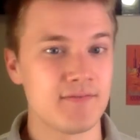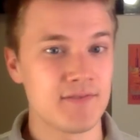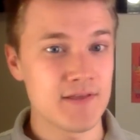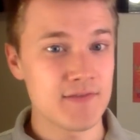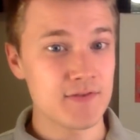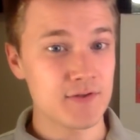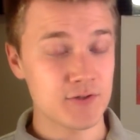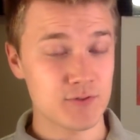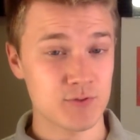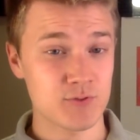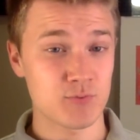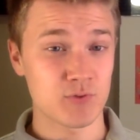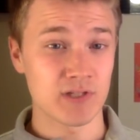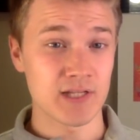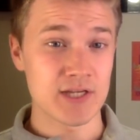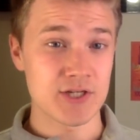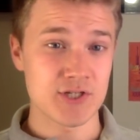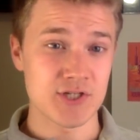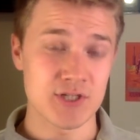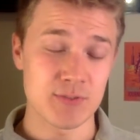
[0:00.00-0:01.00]
Then there's his
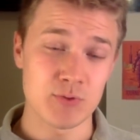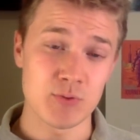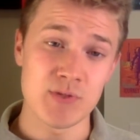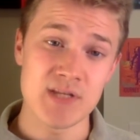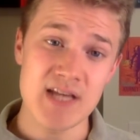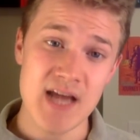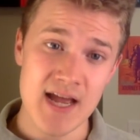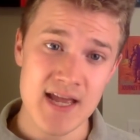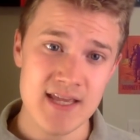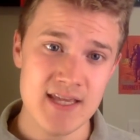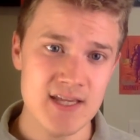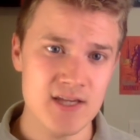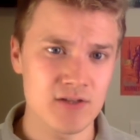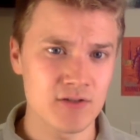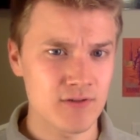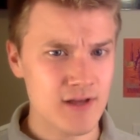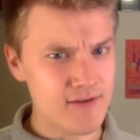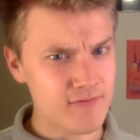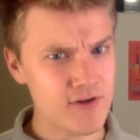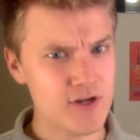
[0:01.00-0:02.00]
relationships with the
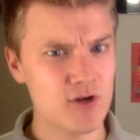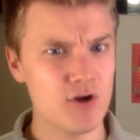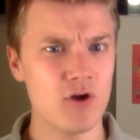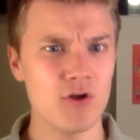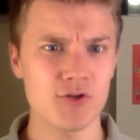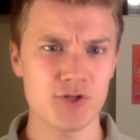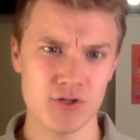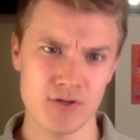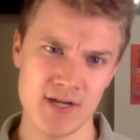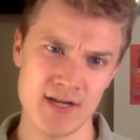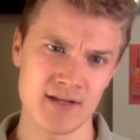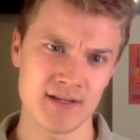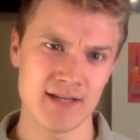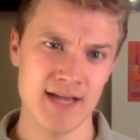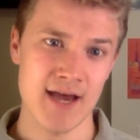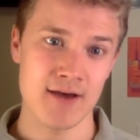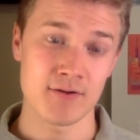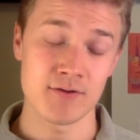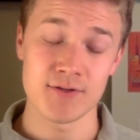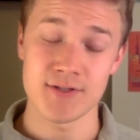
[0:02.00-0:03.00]
Aiel, every culture he
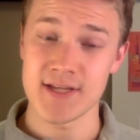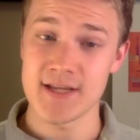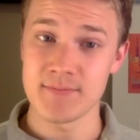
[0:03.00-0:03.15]
encounters,